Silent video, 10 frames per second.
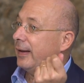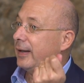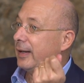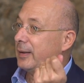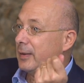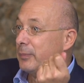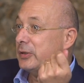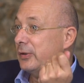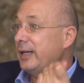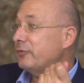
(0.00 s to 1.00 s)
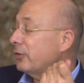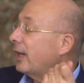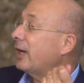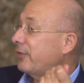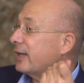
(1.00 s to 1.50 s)
but you live your
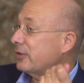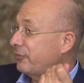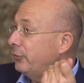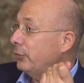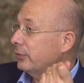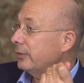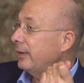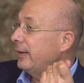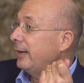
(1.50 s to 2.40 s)
life as a fool,